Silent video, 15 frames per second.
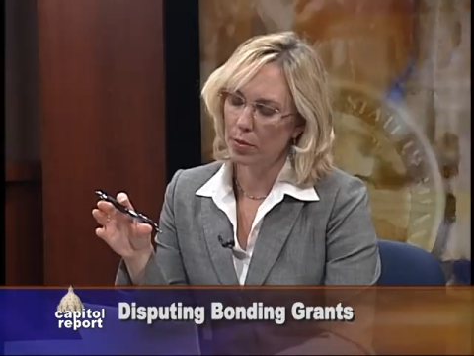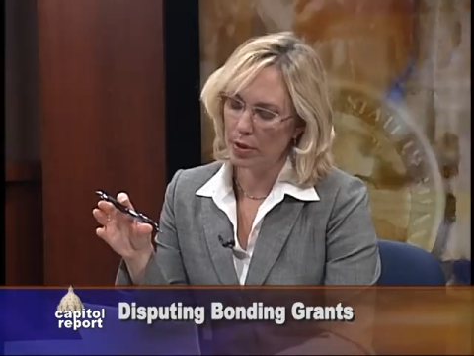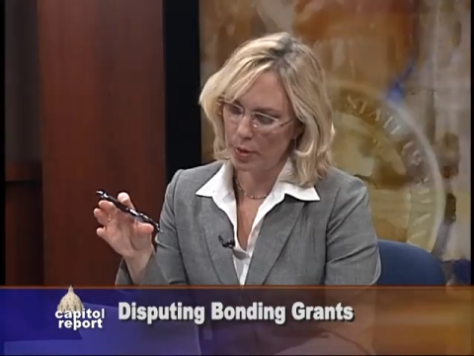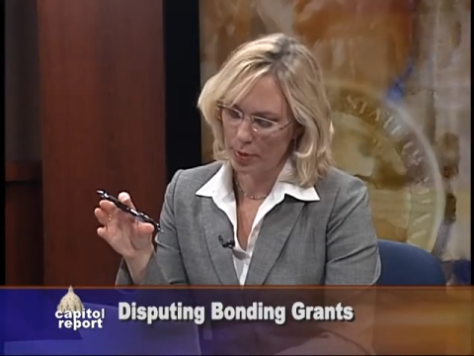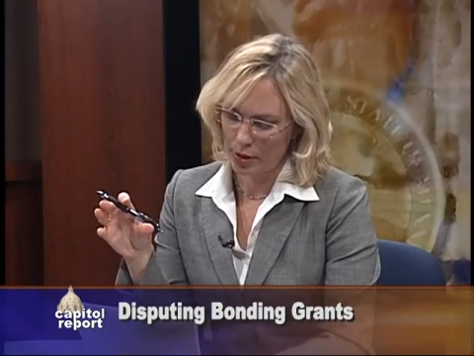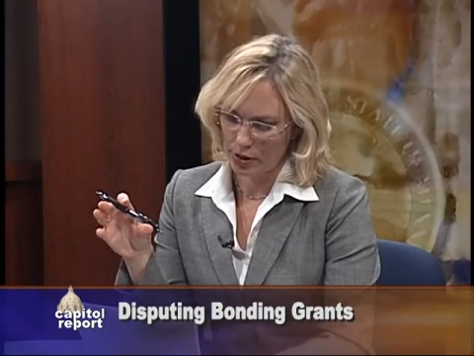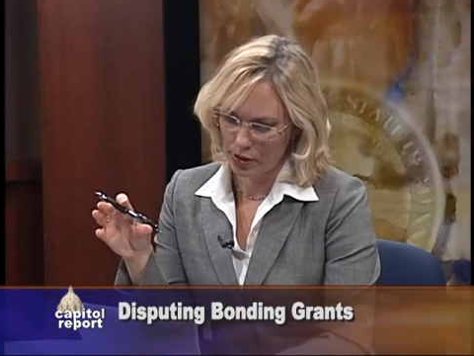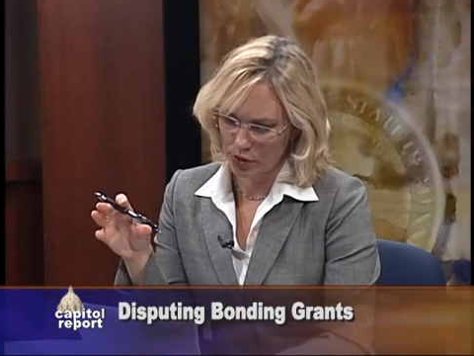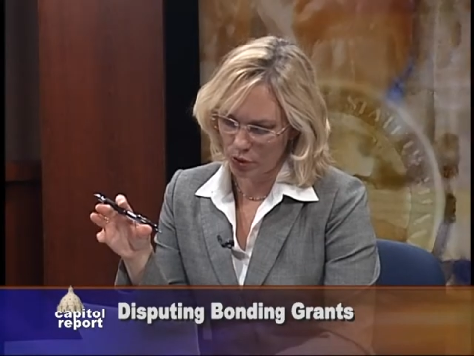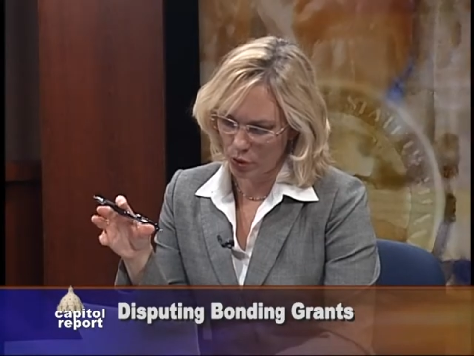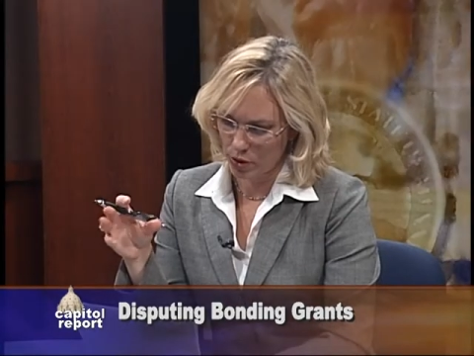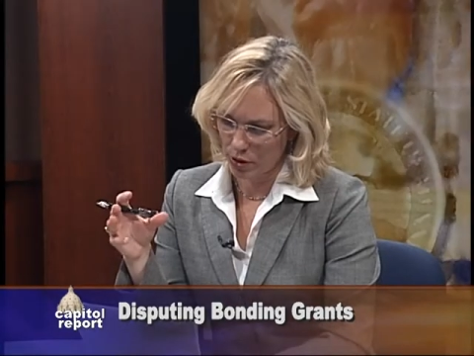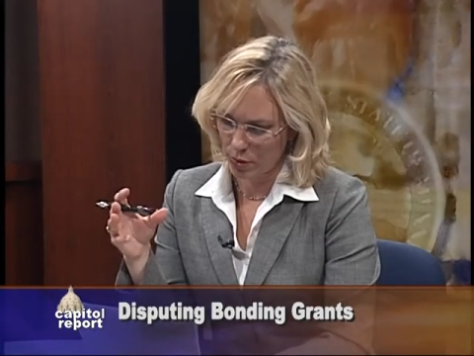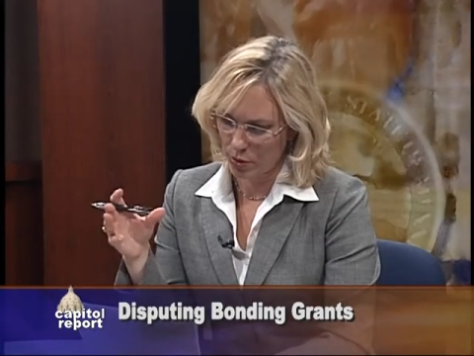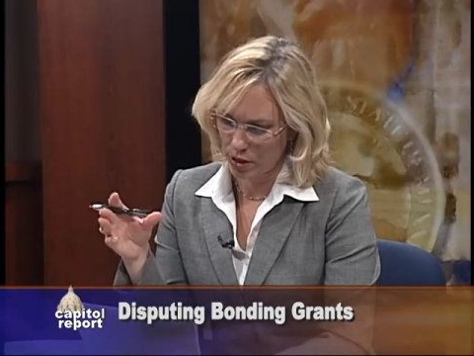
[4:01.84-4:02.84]
bit about the
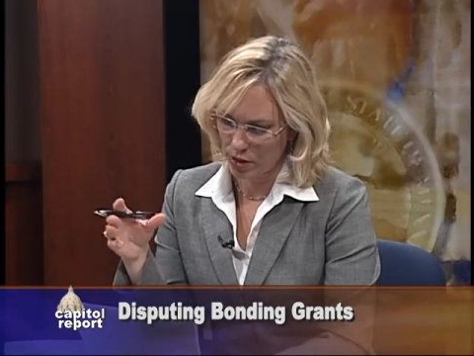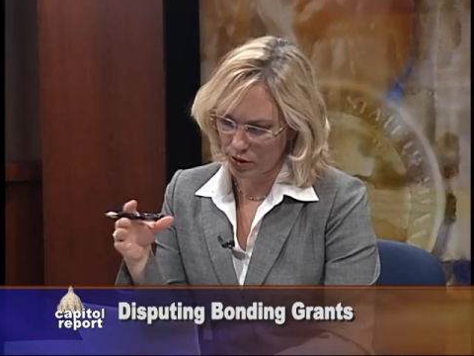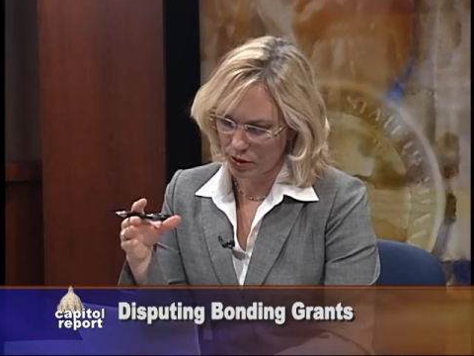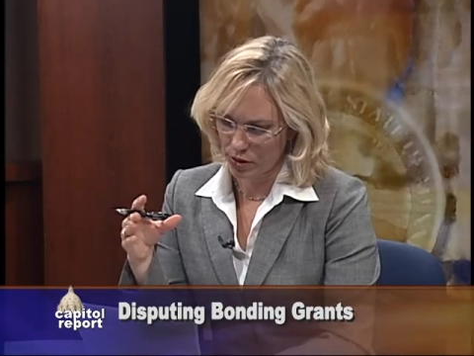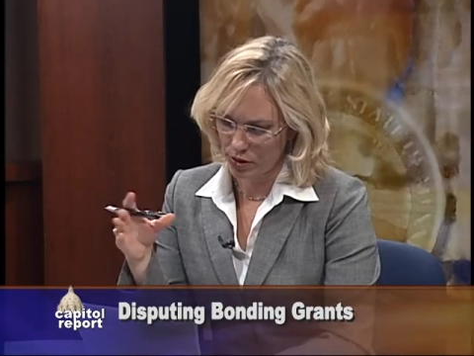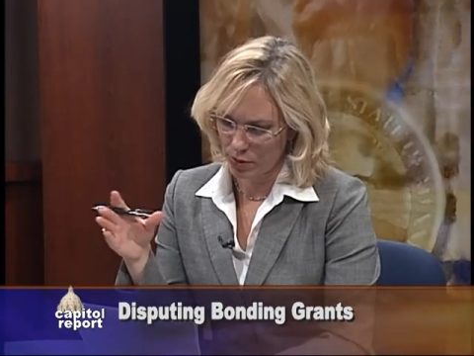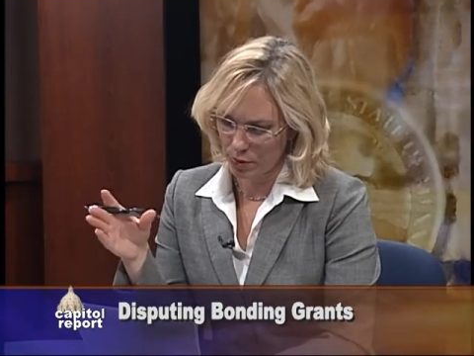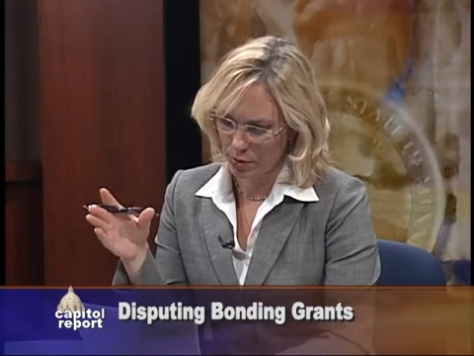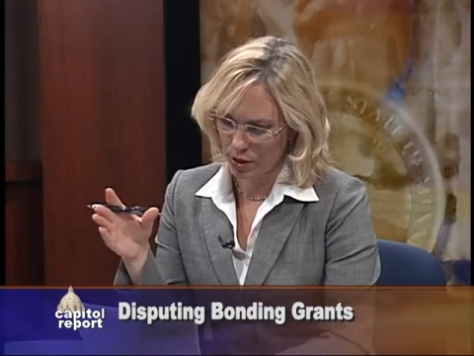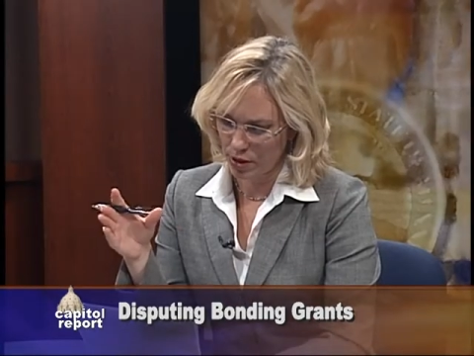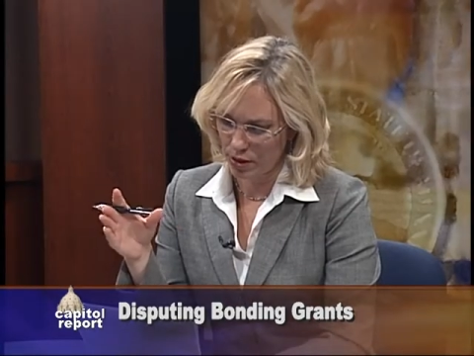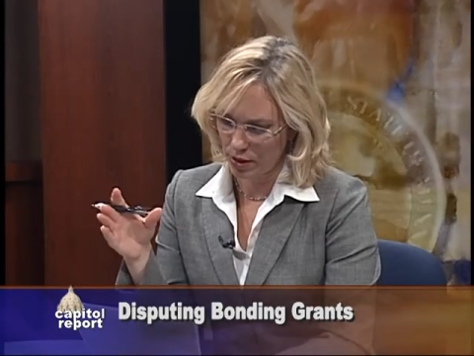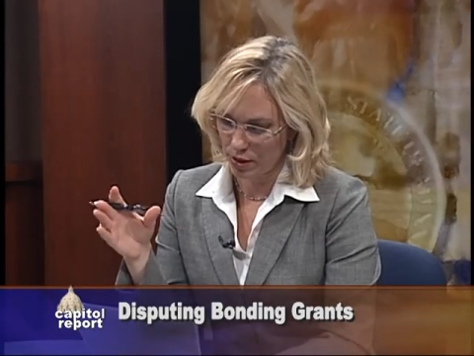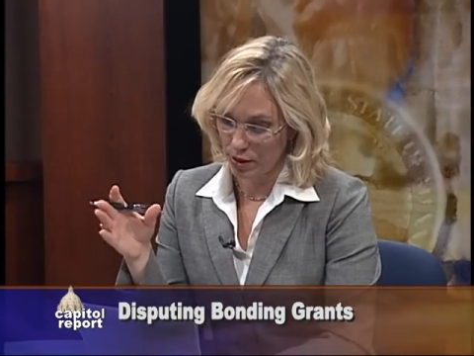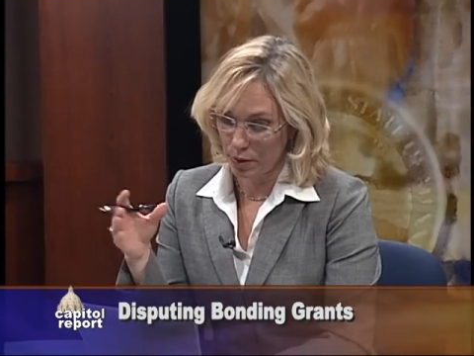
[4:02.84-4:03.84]
scoring process and pro
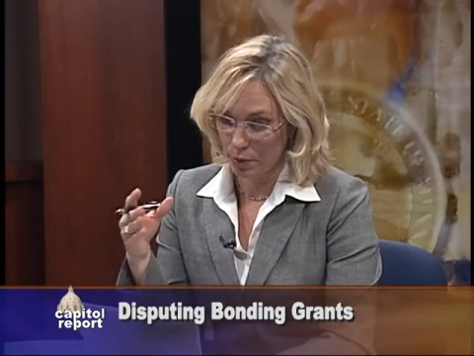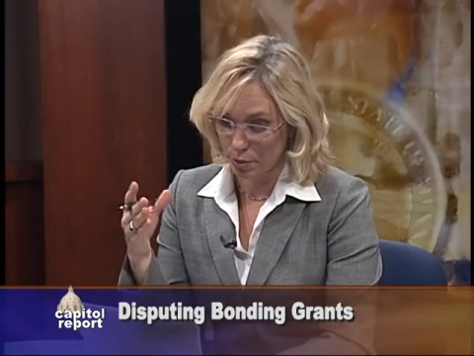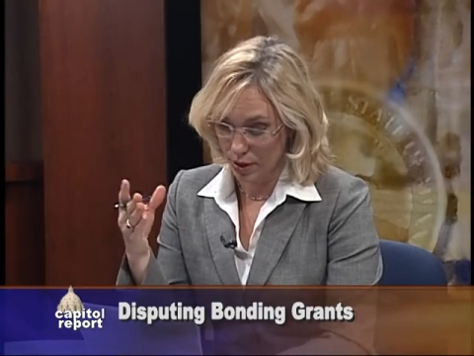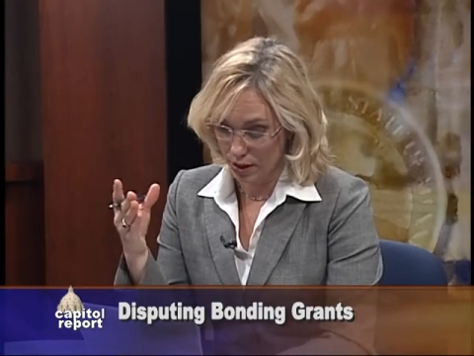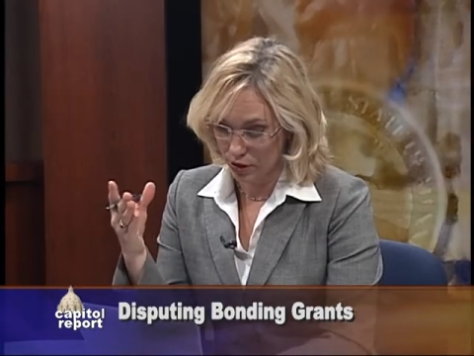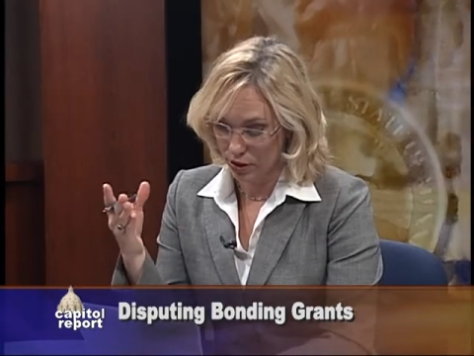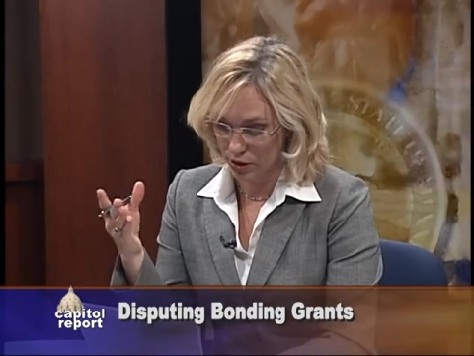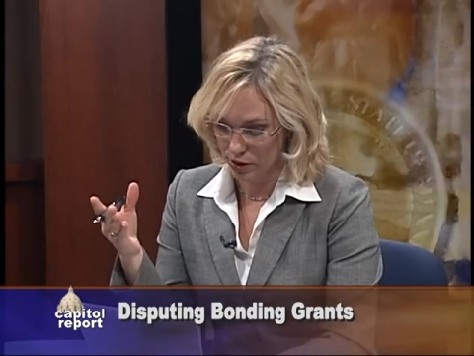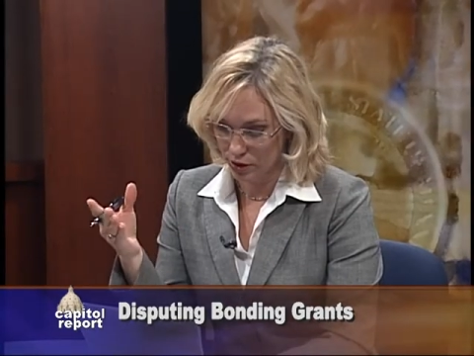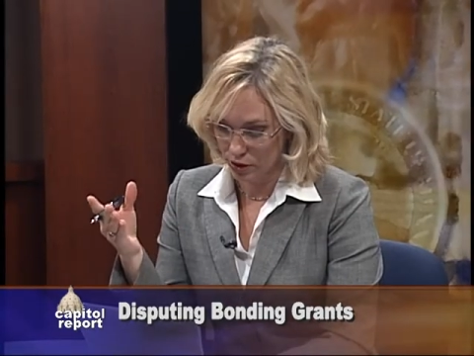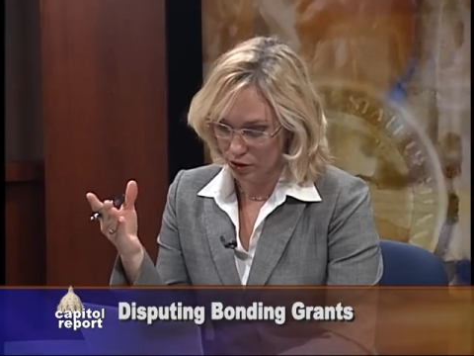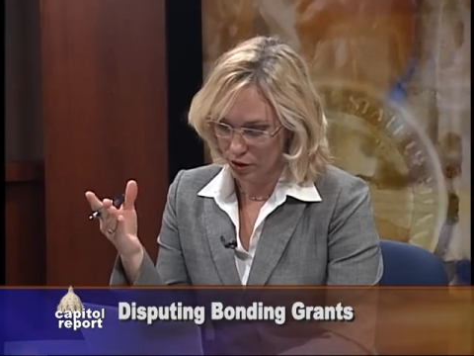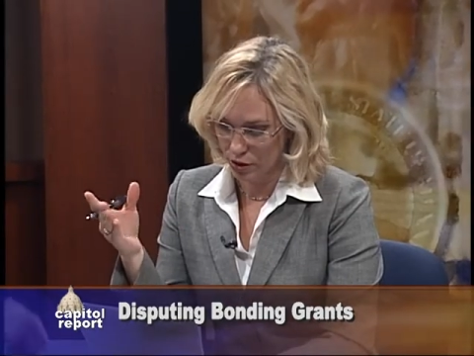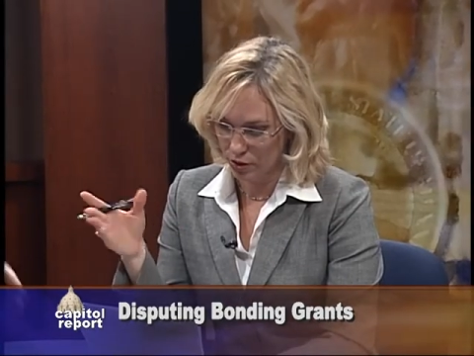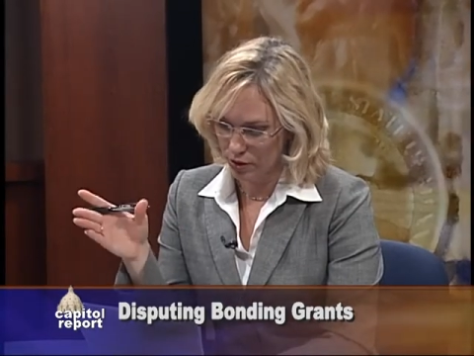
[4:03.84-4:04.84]
you know, projects in general.